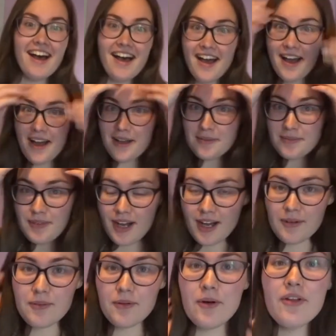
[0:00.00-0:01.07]

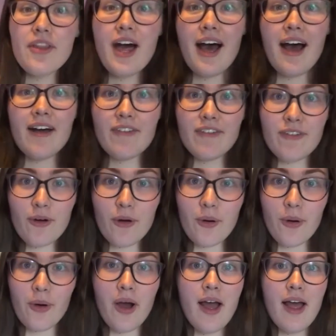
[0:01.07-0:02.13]
I wore that
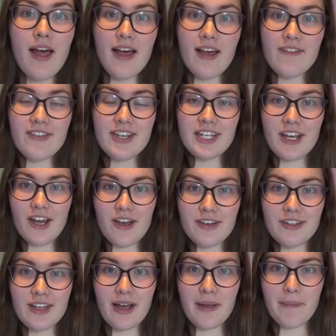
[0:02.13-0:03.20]
for a video
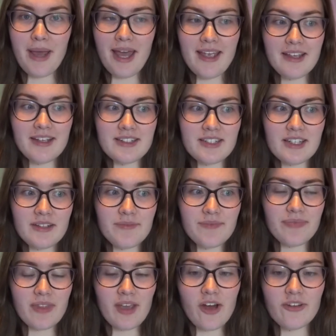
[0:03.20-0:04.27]
that I made
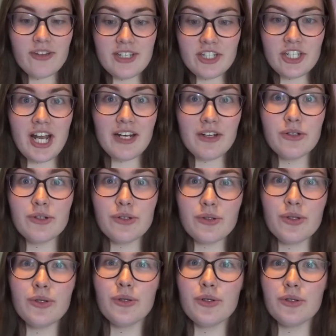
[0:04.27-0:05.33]
on this channel
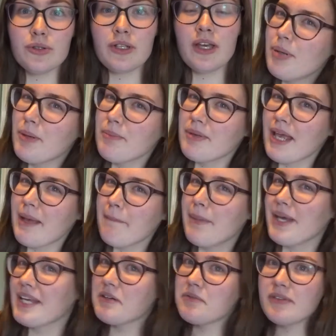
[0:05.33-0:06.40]
called Pumpkin
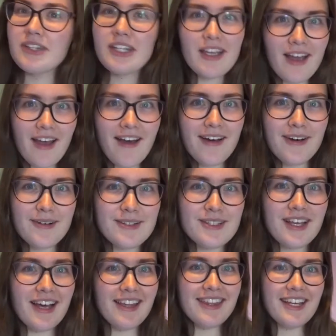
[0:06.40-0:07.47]
Picking with the Girls.
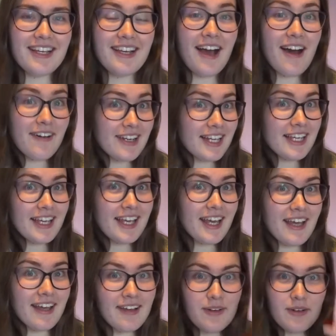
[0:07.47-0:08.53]
I think I'll link
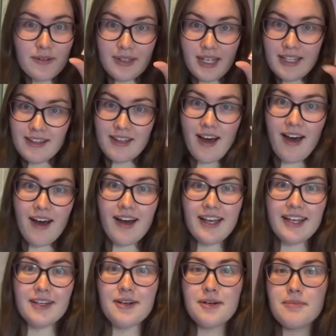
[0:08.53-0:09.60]
it in the
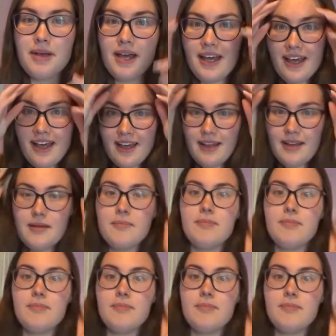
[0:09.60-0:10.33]
eye up here.